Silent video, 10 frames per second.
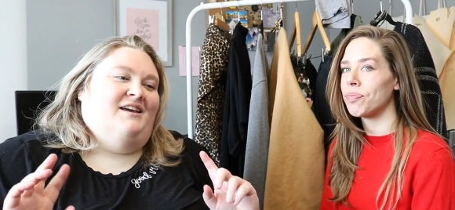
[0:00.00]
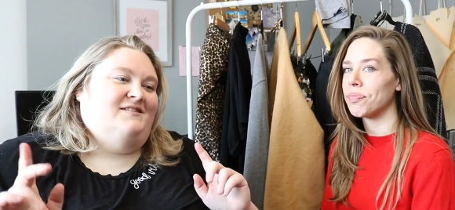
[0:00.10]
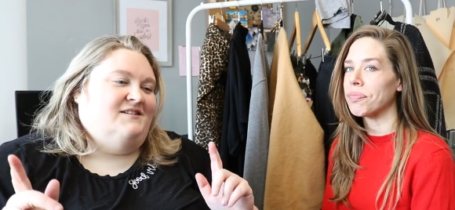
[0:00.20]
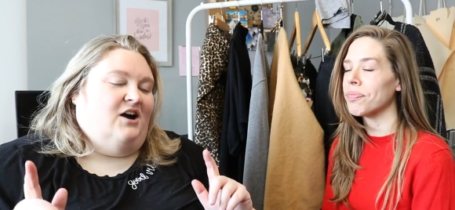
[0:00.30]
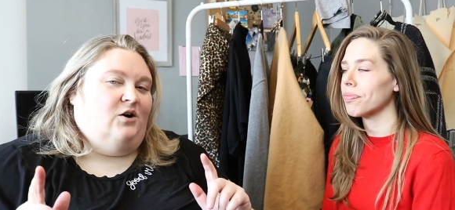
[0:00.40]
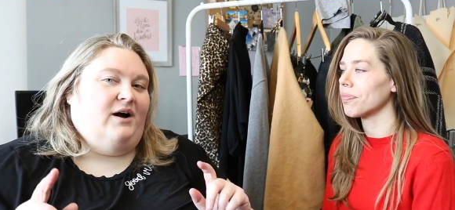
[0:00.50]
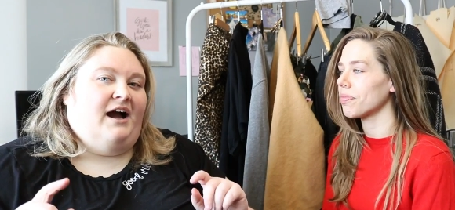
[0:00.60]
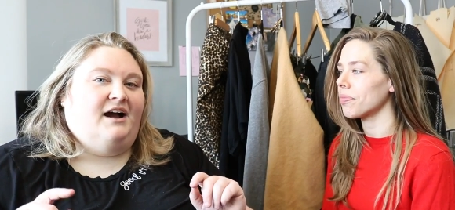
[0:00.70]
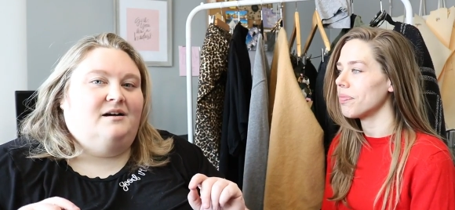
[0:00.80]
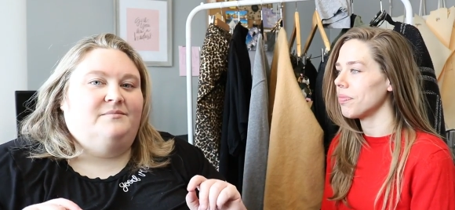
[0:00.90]
Speaker 1: So
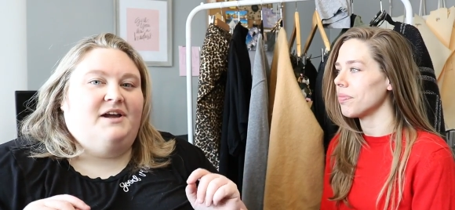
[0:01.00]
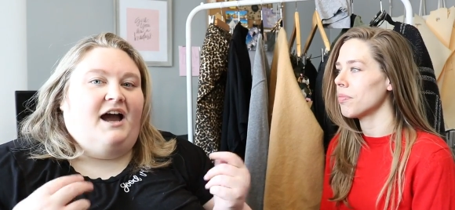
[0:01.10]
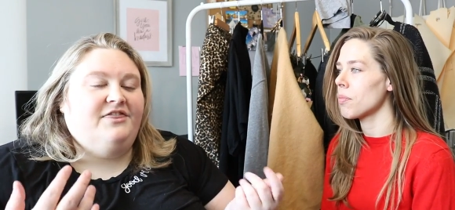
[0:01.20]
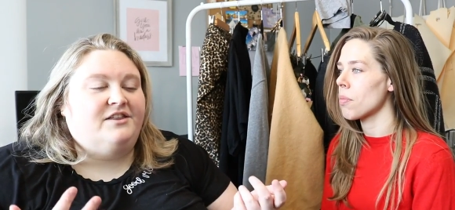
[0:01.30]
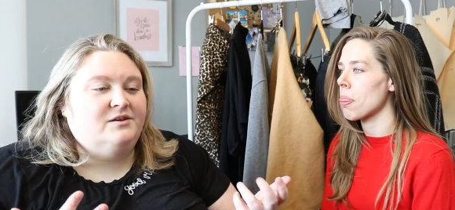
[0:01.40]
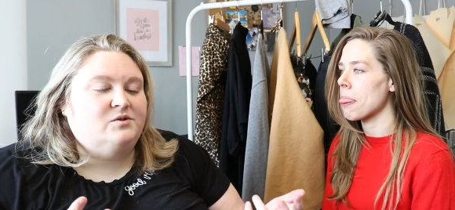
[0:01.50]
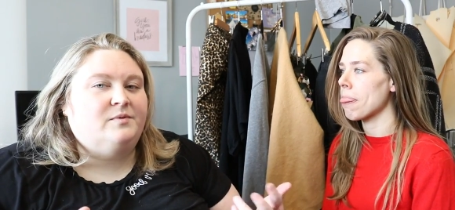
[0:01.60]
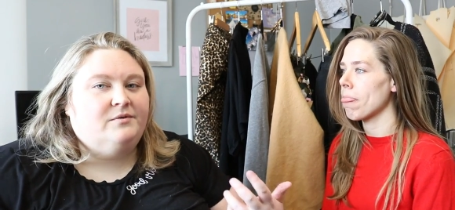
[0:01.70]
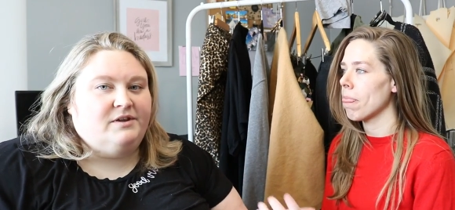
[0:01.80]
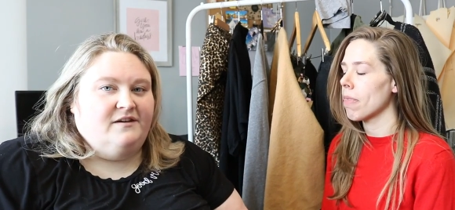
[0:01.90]
um, I thought this
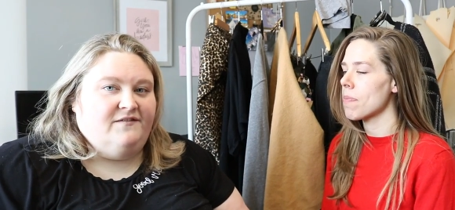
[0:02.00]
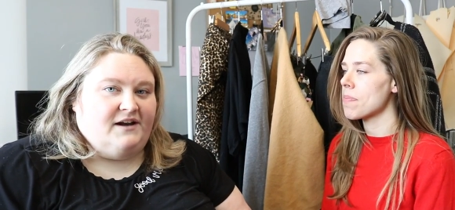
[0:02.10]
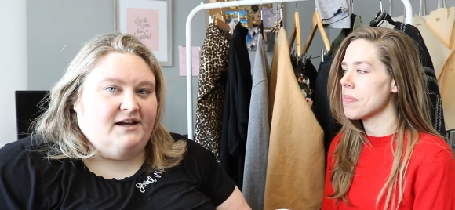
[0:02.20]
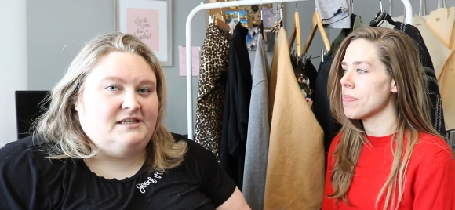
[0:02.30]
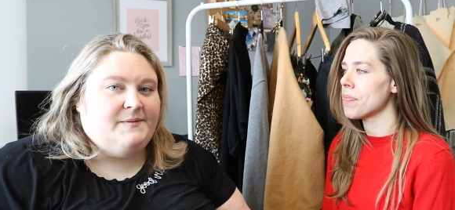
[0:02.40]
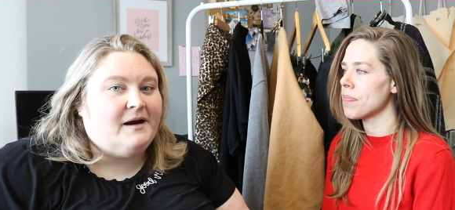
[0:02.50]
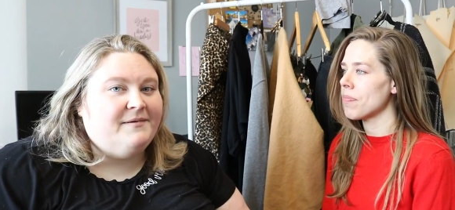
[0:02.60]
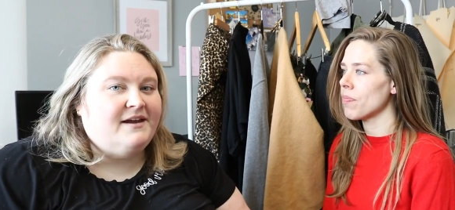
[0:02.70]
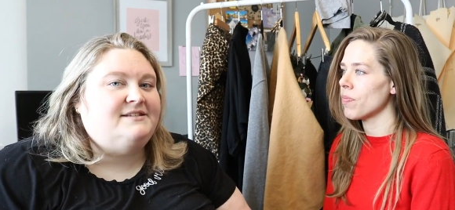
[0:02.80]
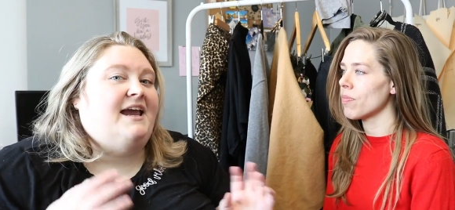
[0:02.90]
would be a really fun
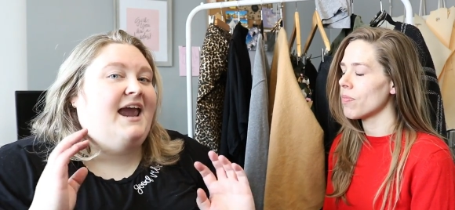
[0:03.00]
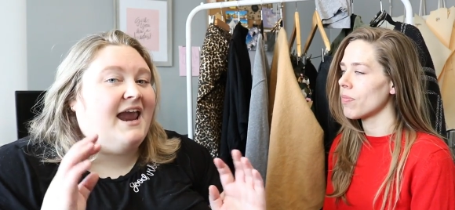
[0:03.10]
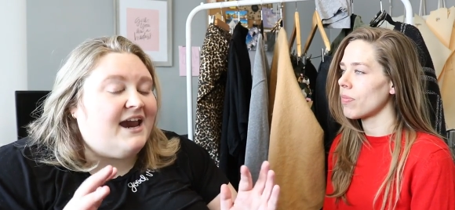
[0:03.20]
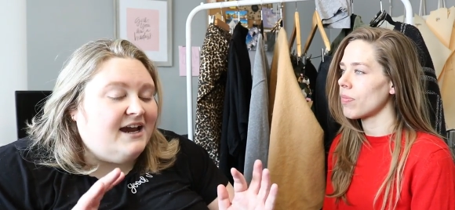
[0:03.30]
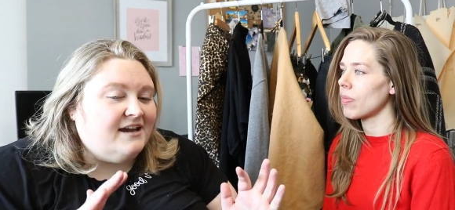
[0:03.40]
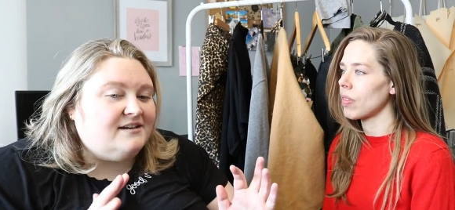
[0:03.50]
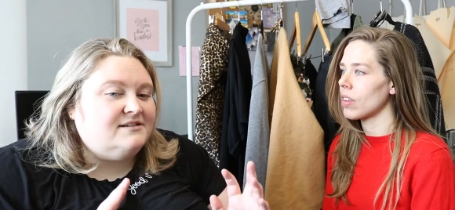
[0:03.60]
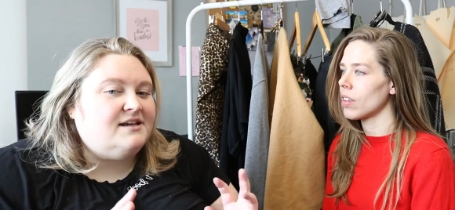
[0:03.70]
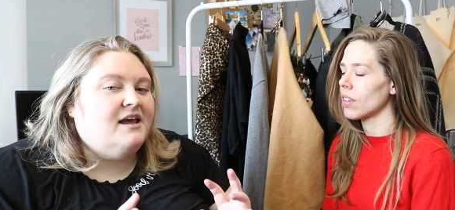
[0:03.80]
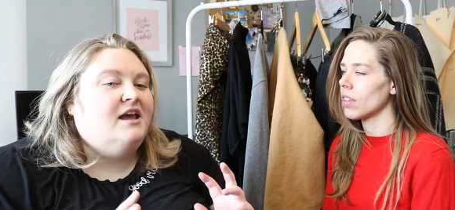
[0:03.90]
experiment
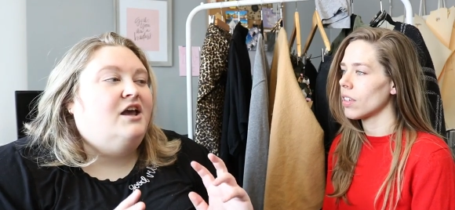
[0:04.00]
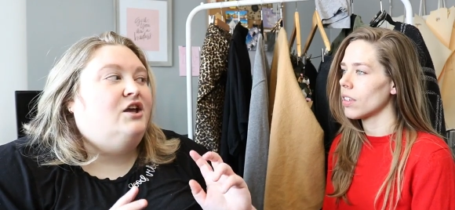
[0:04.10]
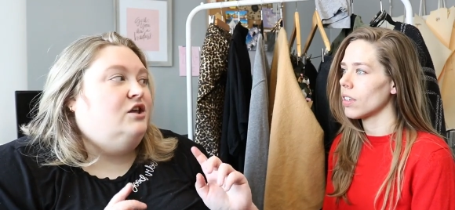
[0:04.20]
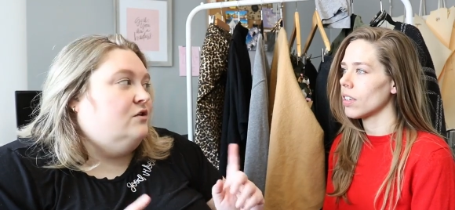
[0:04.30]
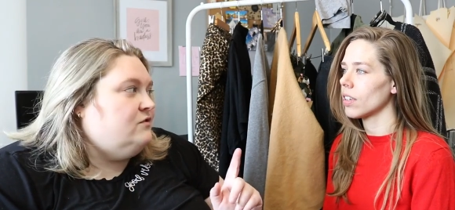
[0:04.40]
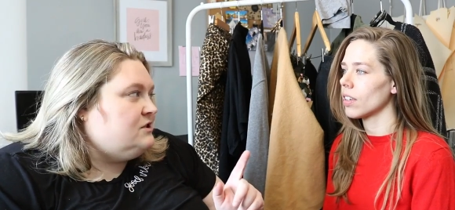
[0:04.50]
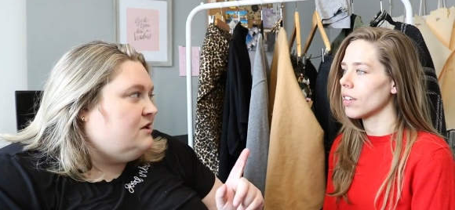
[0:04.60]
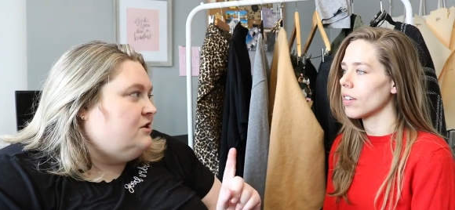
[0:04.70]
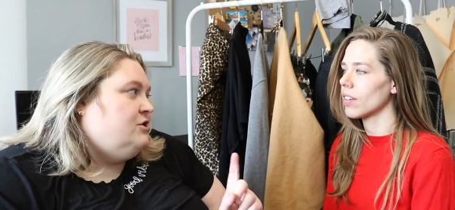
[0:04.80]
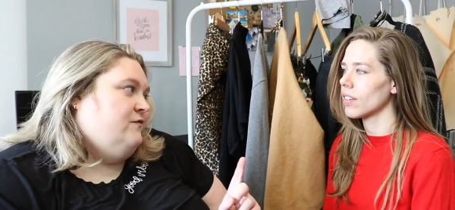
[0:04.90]
and you
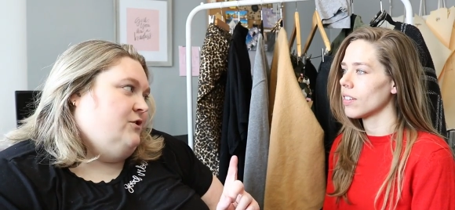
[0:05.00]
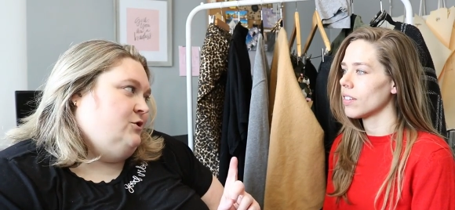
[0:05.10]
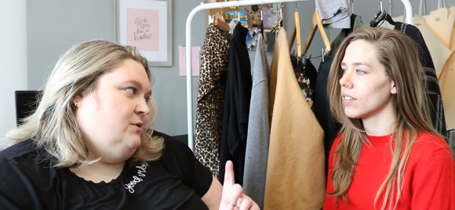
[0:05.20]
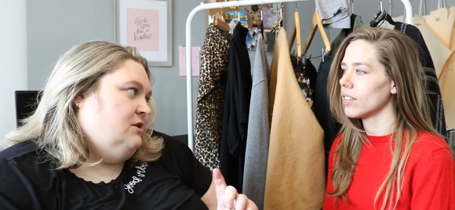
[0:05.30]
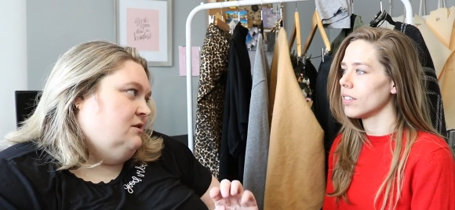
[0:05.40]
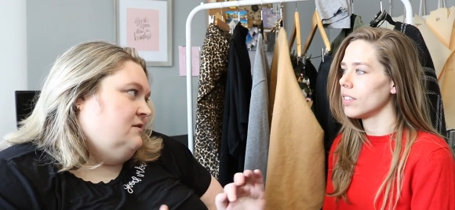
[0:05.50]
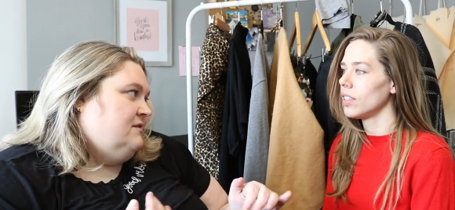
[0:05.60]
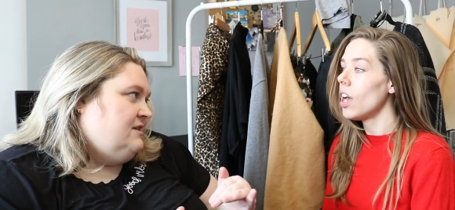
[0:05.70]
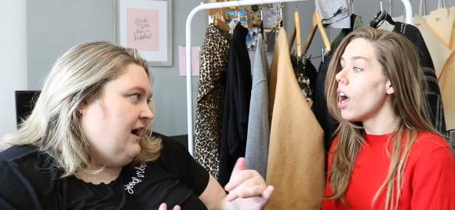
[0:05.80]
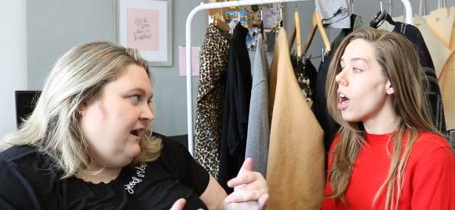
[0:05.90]
just launched your virtual
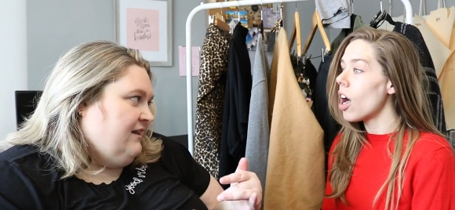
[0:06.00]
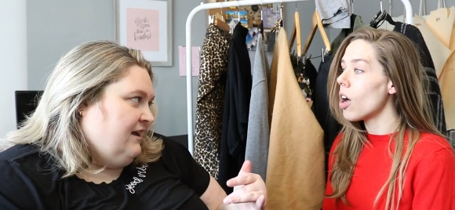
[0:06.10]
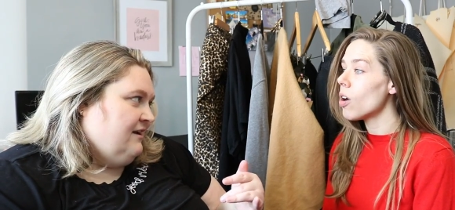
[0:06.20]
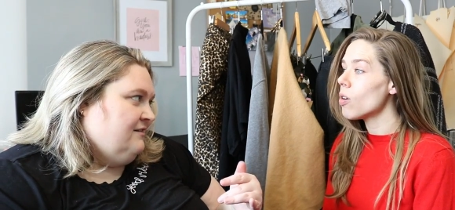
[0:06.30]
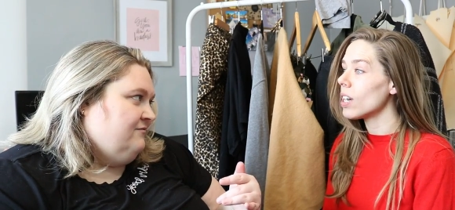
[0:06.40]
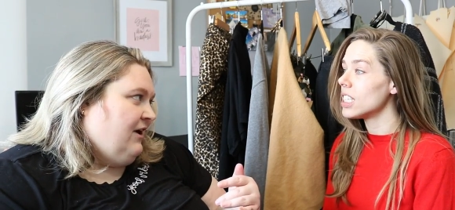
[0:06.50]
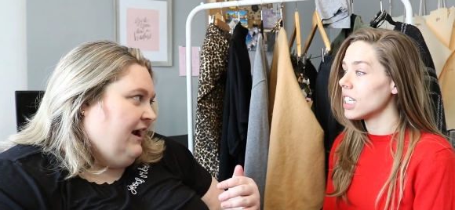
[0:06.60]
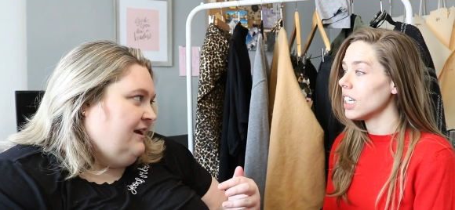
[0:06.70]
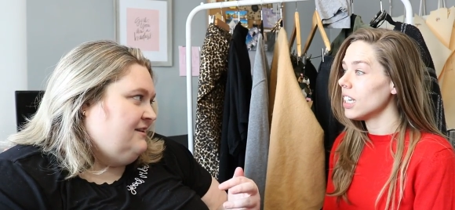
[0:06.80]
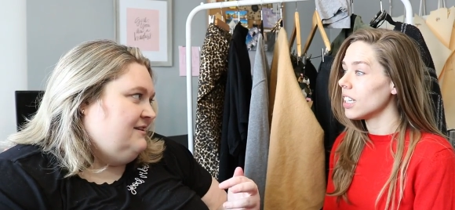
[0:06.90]
styling. Oh, I
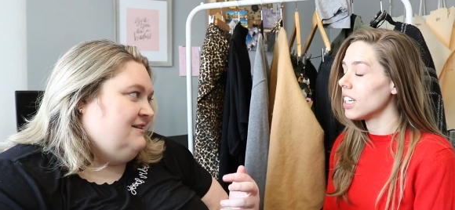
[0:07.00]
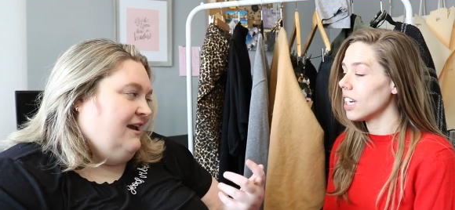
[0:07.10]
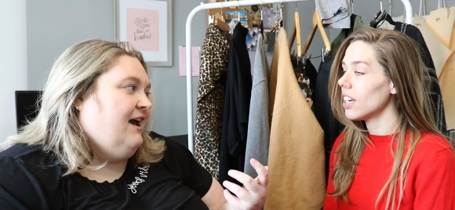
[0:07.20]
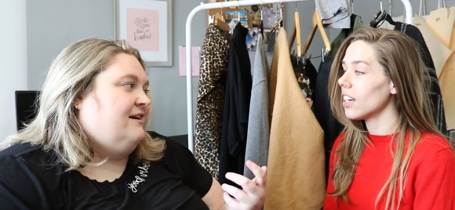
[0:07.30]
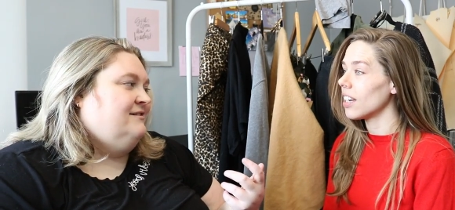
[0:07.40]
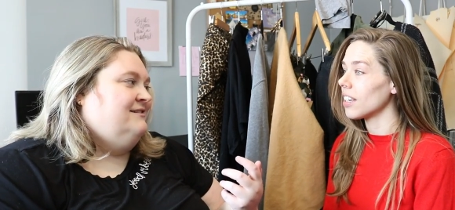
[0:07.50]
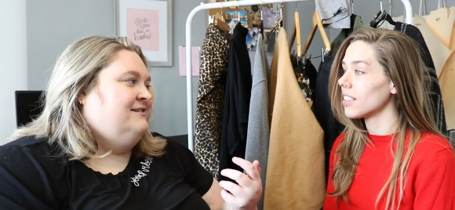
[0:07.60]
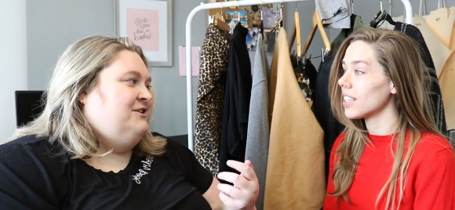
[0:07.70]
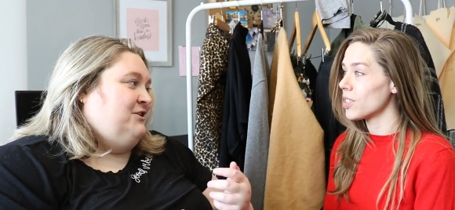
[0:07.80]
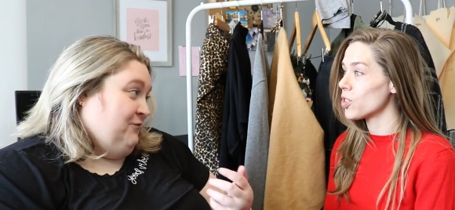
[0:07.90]
right? did.
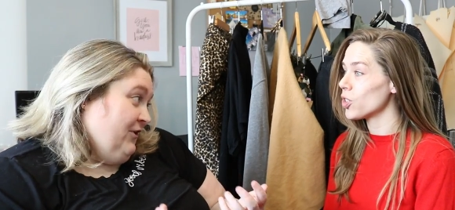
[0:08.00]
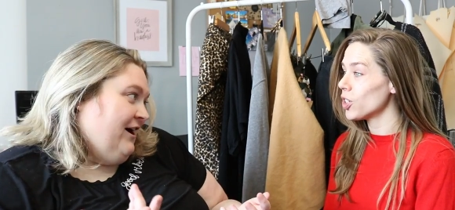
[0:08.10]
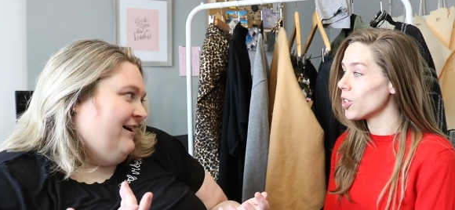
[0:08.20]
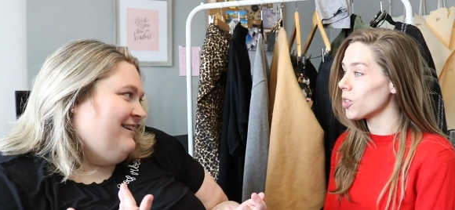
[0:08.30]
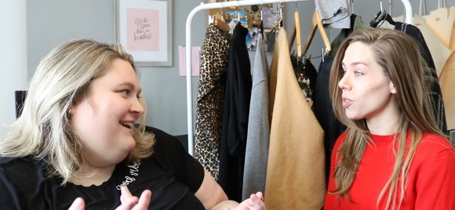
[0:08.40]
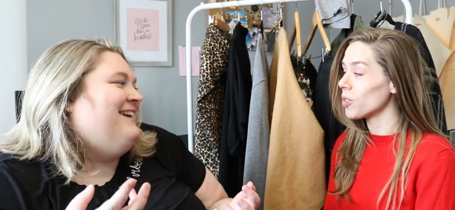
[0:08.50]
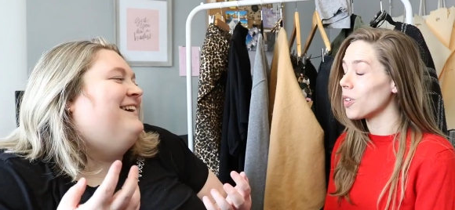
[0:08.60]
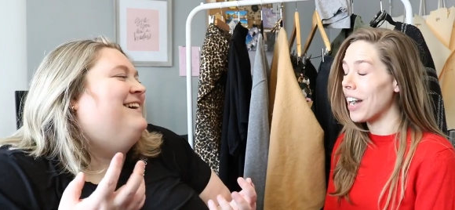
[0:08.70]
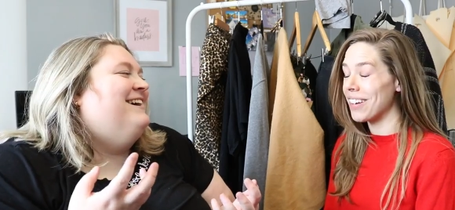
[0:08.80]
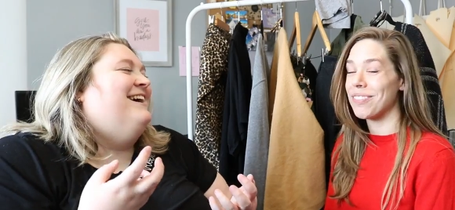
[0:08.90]
Yeah, yeah. you true. forgot.
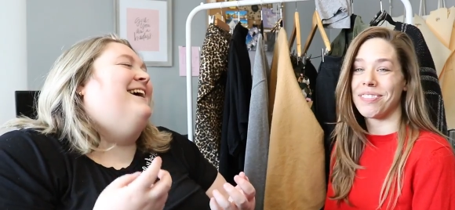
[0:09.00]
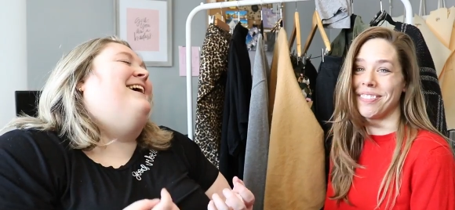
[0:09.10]
I